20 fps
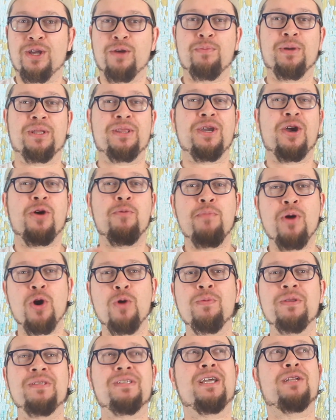But there are
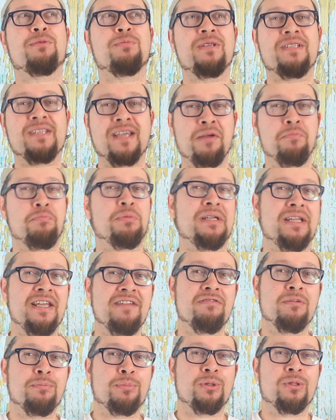moments it was
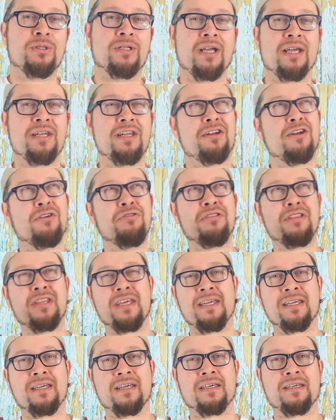unbelievable, and I don't
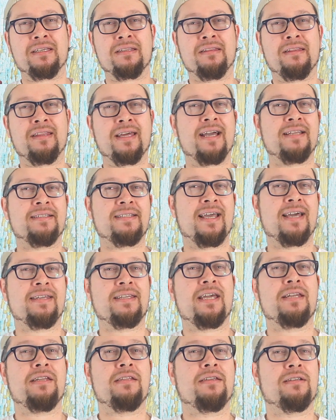think that had
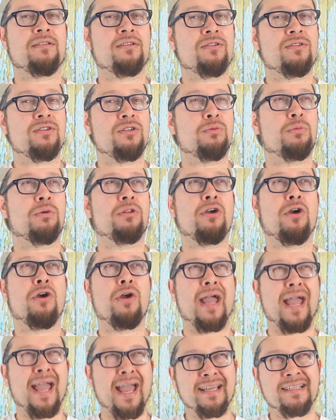anything to do with
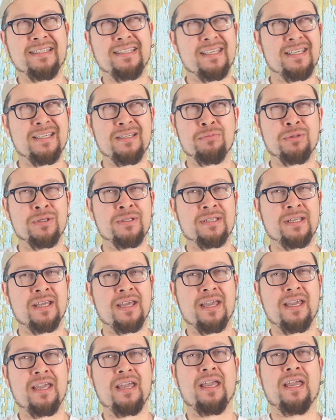her acting per
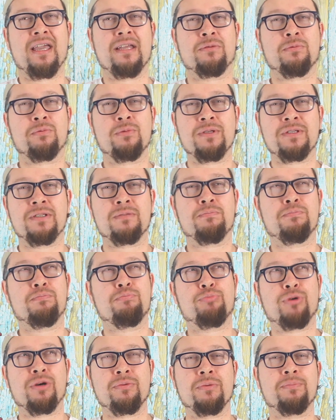se. It was
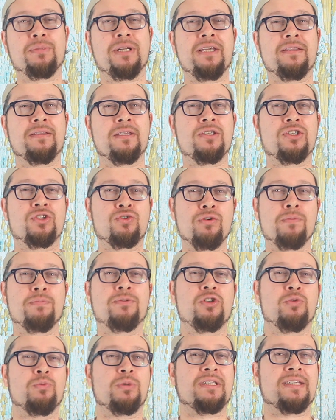probably the script
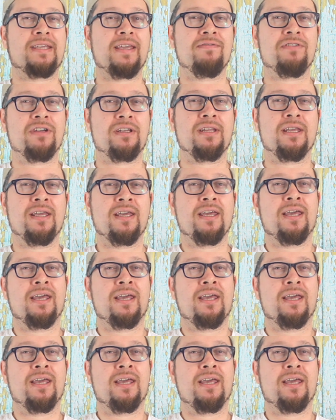she was given,